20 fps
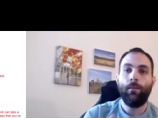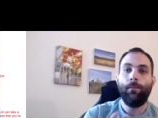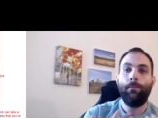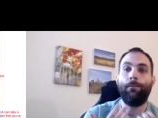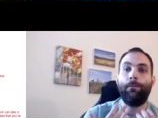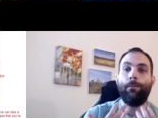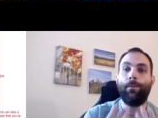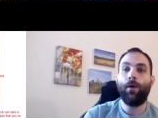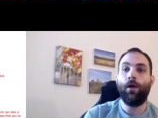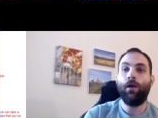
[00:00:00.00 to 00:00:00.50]

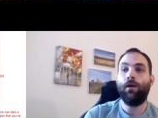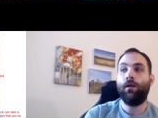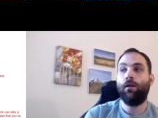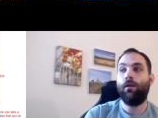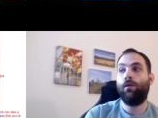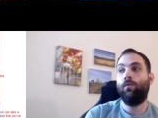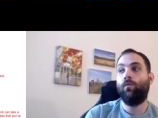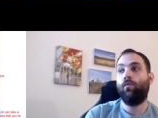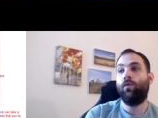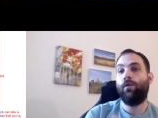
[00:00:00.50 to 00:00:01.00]

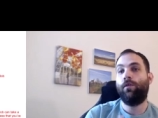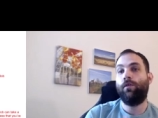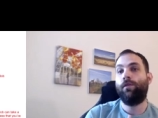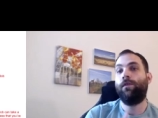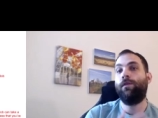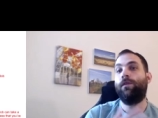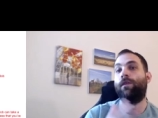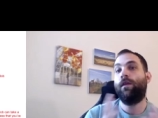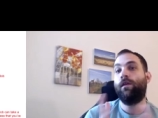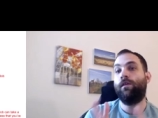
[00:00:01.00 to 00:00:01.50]
But with
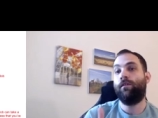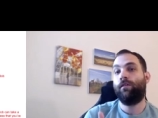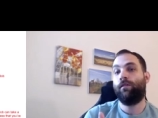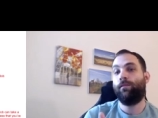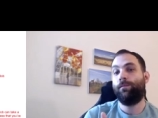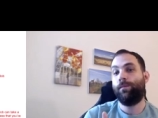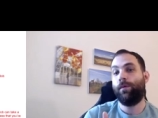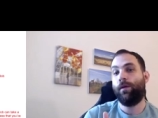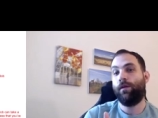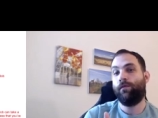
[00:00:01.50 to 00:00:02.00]

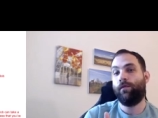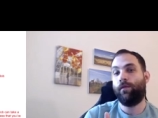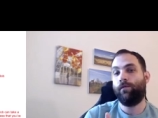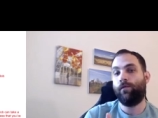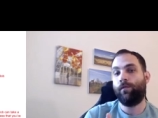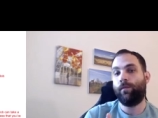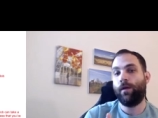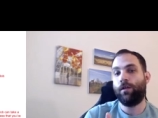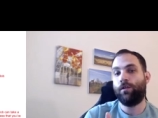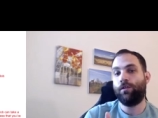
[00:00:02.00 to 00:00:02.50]
this bit of
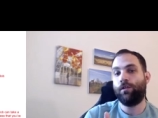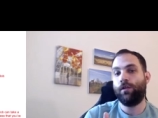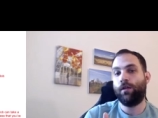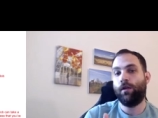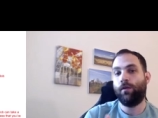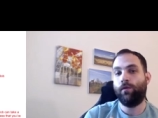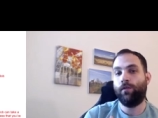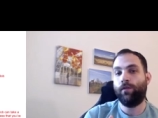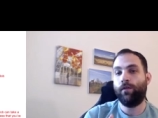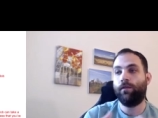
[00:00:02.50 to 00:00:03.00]
information
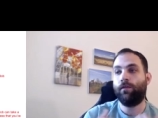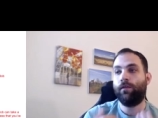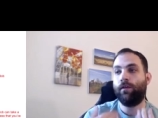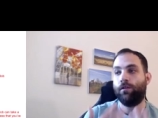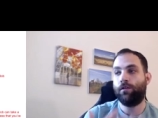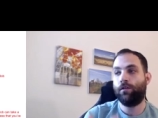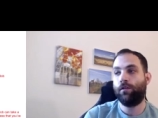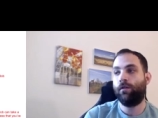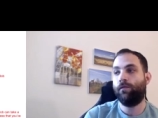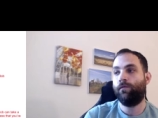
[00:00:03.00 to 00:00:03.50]
and with
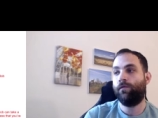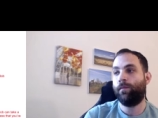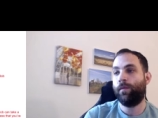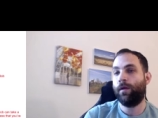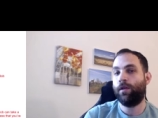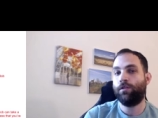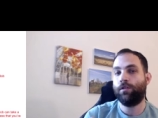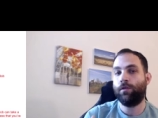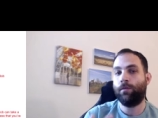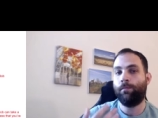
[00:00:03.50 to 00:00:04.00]
additional
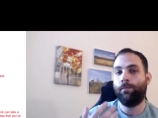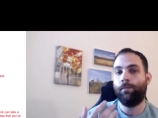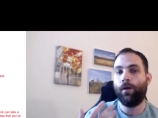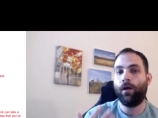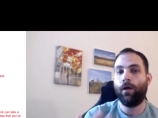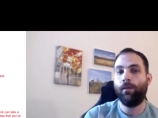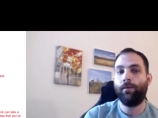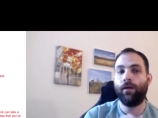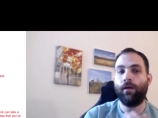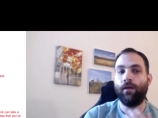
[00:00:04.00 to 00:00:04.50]
information,
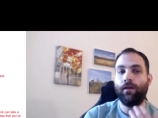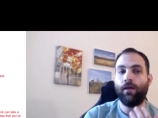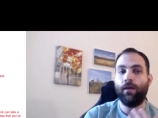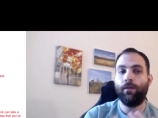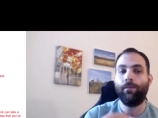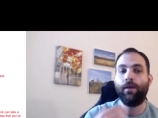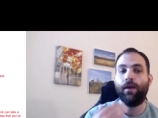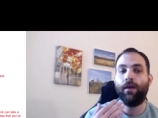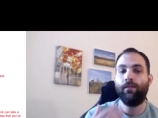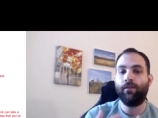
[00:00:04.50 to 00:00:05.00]
Bob can
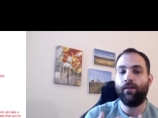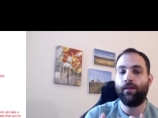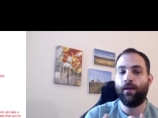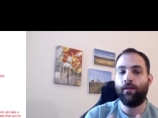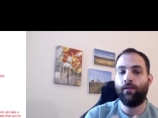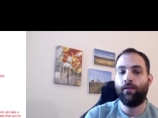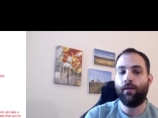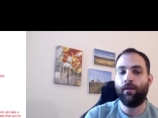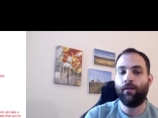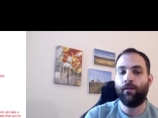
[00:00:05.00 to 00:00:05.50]
keep guessing
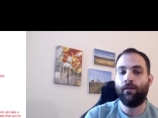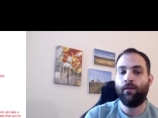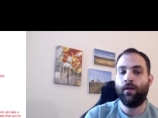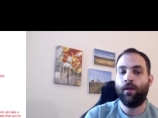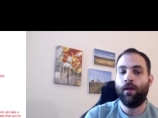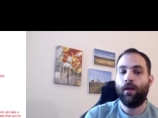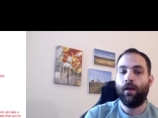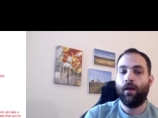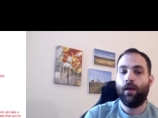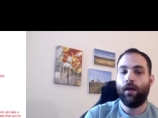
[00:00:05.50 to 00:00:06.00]
at this
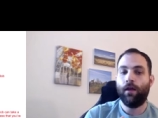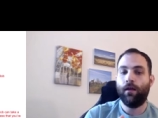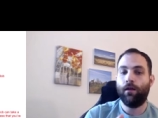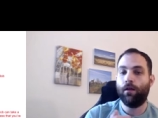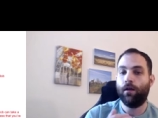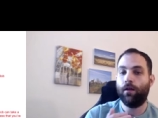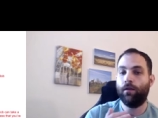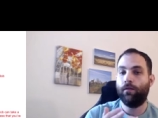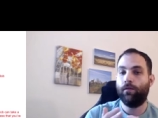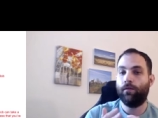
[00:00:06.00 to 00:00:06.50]
and
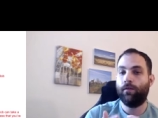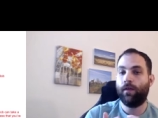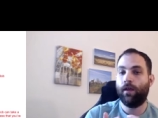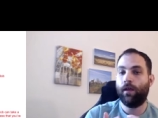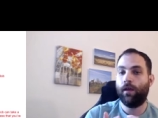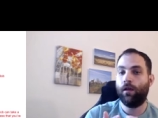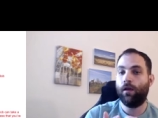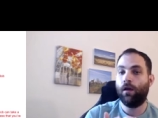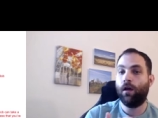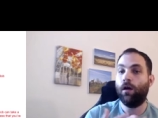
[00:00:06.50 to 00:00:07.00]
kind of
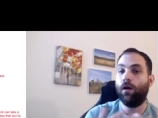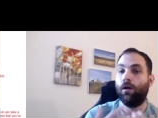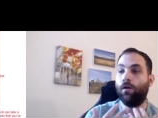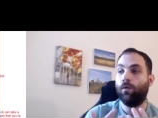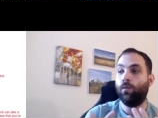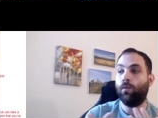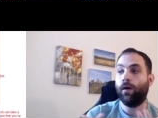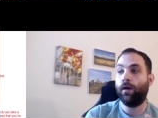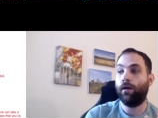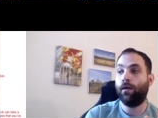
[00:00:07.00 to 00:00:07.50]
say, oh,
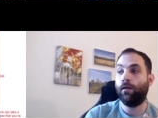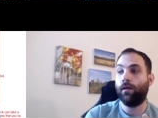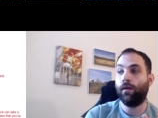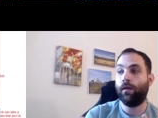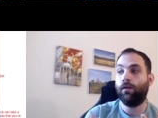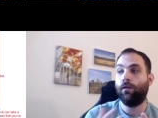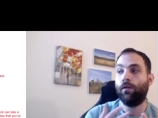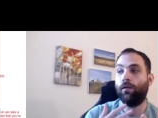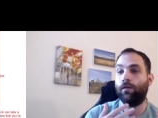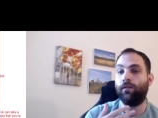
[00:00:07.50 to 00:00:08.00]
well,
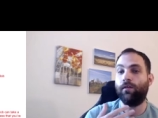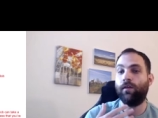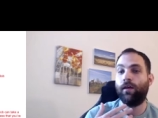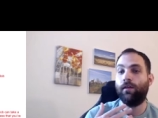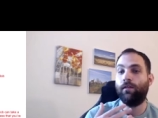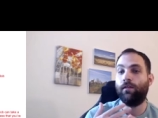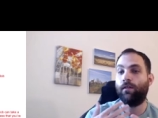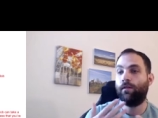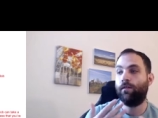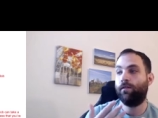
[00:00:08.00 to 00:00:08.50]
it looks
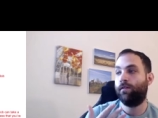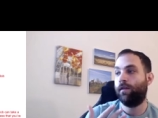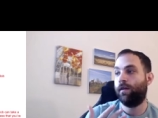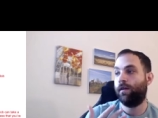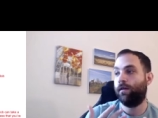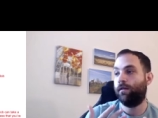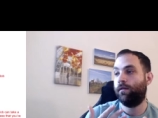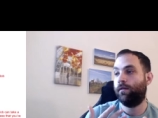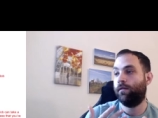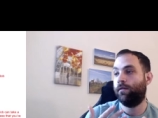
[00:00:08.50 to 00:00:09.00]
like these
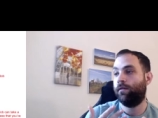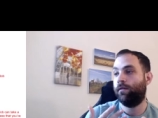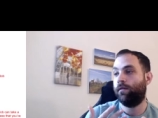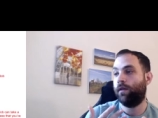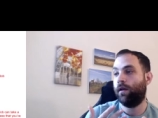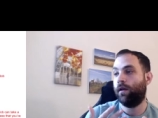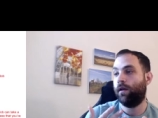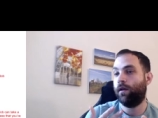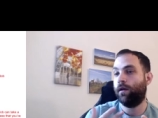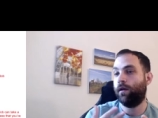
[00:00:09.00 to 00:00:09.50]
things
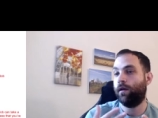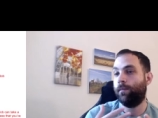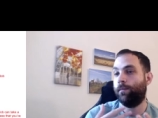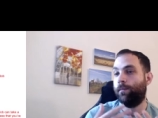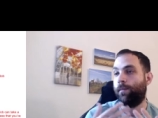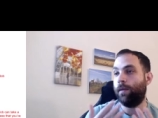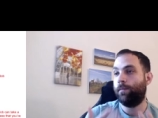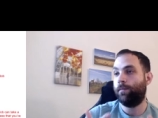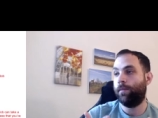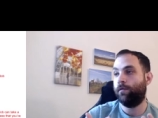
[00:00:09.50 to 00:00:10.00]
uh,
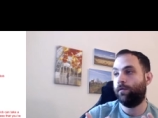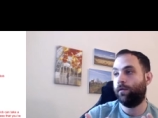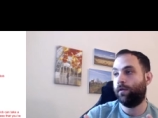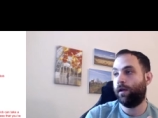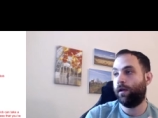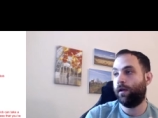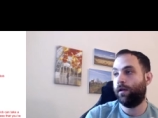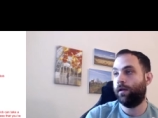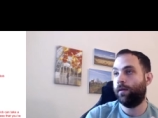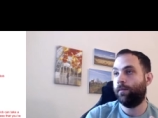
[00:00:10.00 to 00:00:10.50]
might be
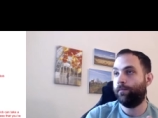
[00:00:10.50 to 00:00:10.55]
related.